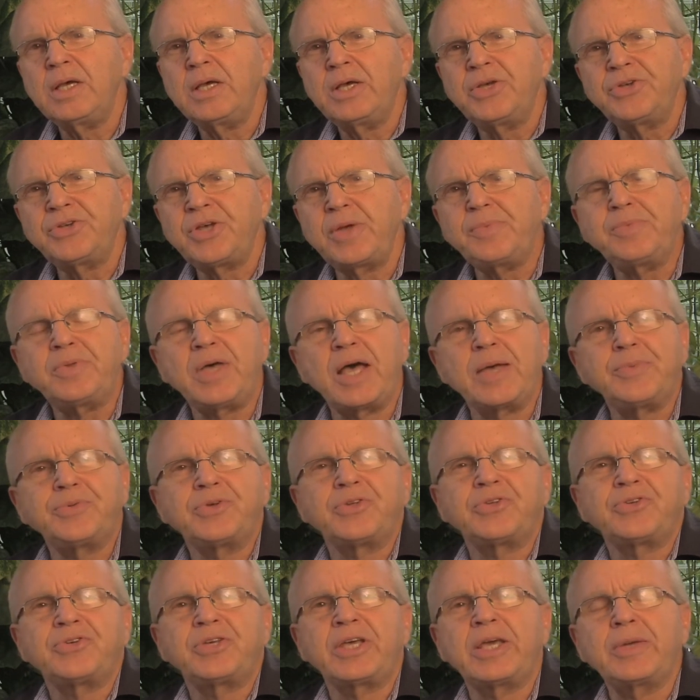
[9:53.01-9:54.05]
Sometimes
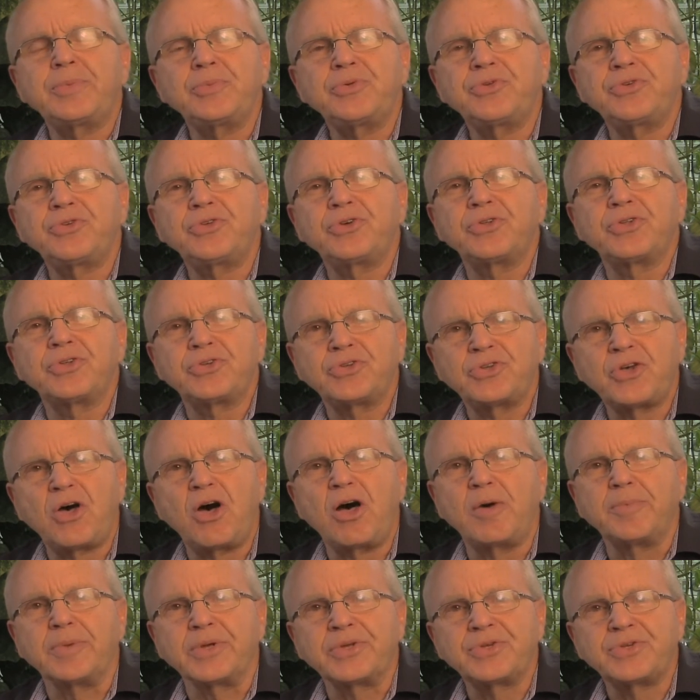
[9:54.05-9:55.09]
it seems to the
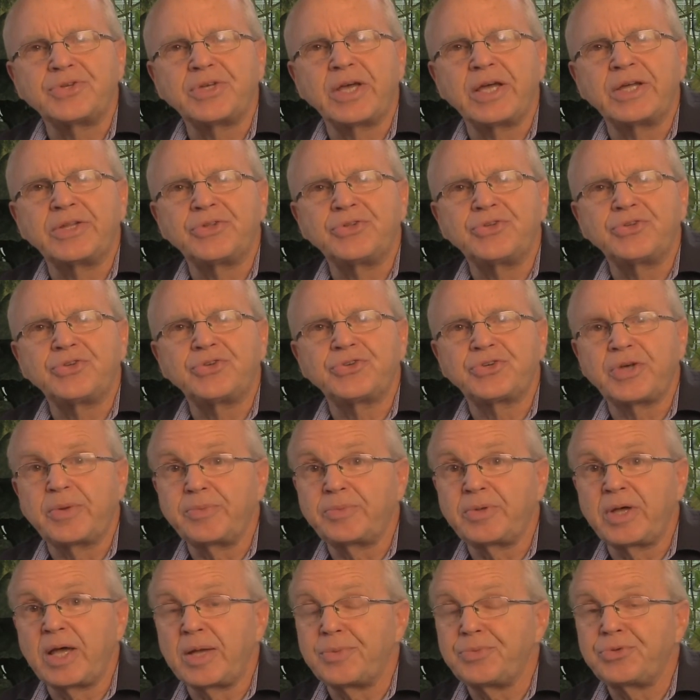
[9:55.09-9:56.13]
psalmist and
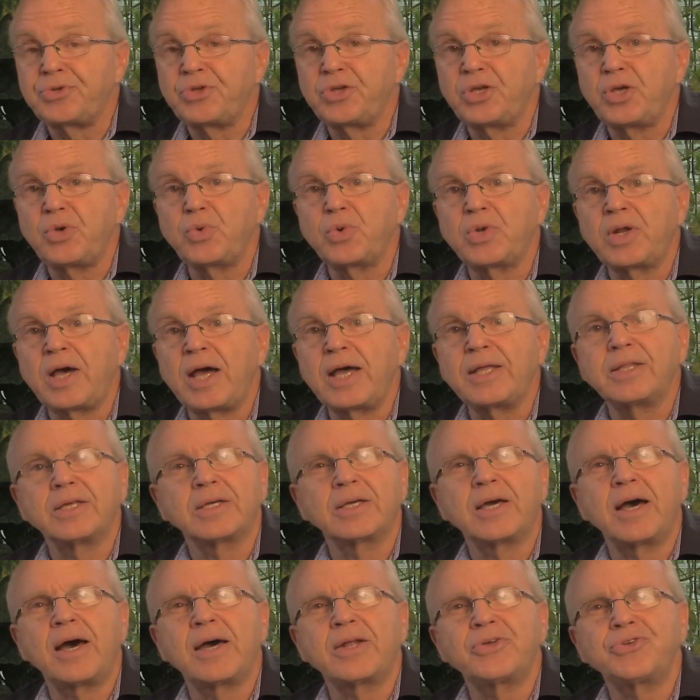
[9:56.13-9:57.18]
sometimes to you and I that
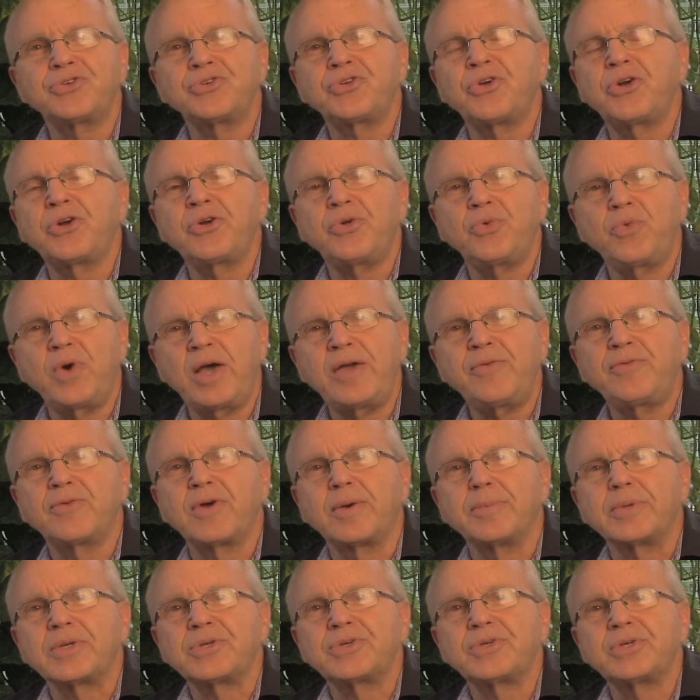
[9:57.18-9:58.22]
God has turned away
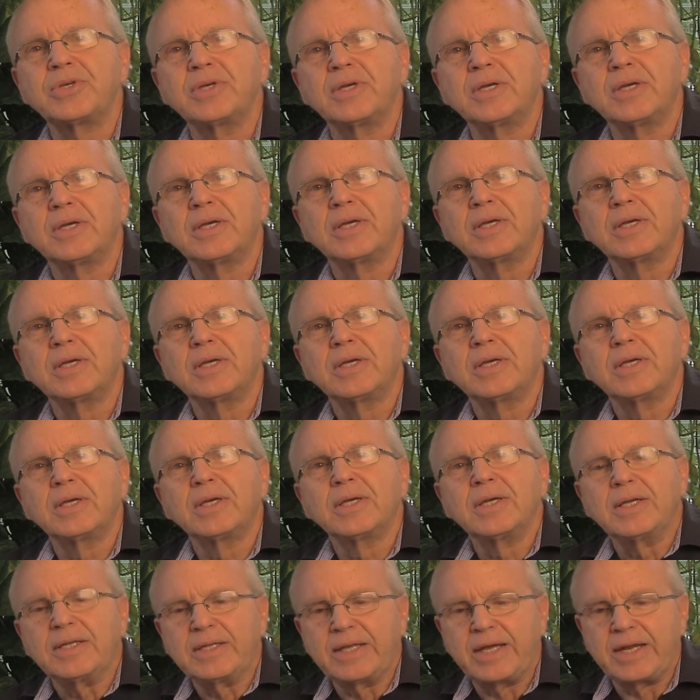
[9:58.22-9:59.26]
from us,
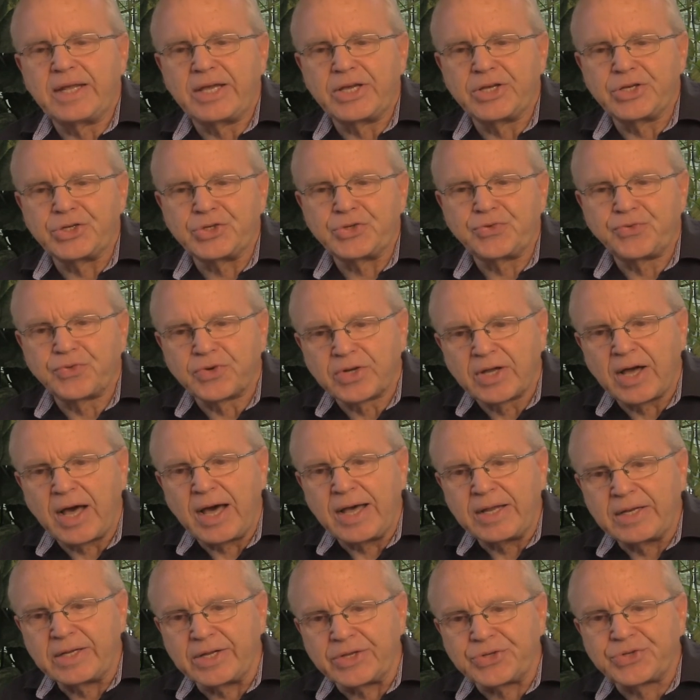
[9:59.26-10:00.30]
that he has
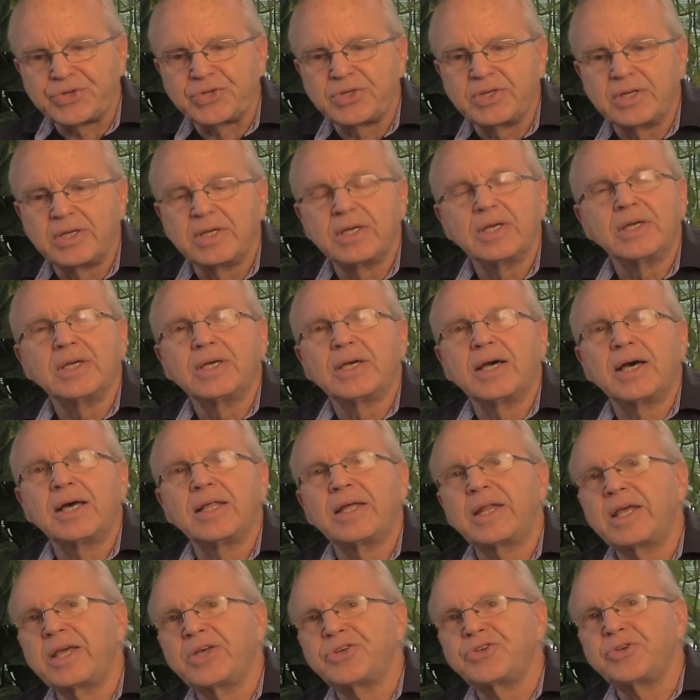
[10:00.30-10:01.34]
forgotten us,
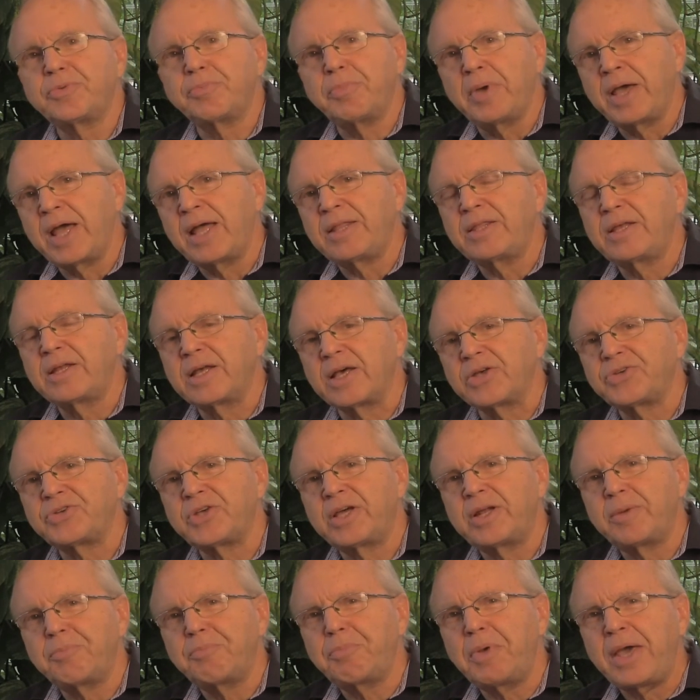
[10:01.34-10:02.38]
that he has abandoned us.
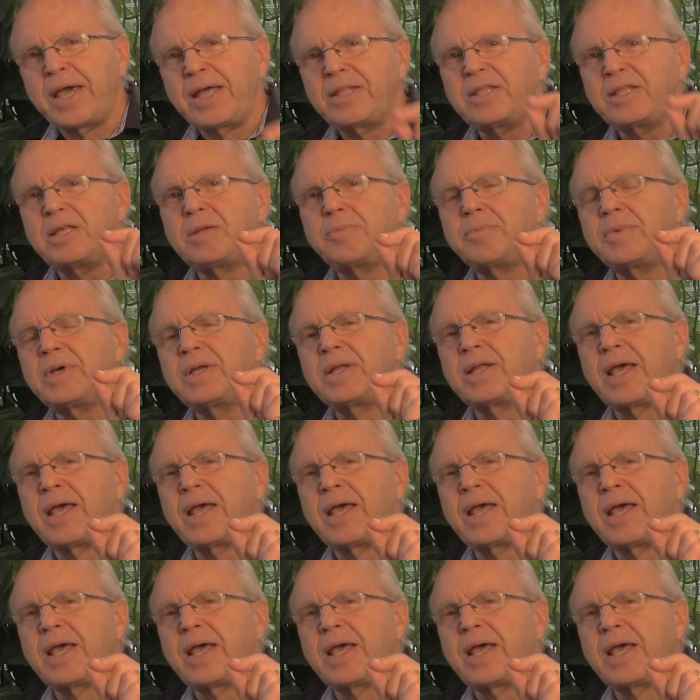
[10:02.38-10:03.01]
And abandonment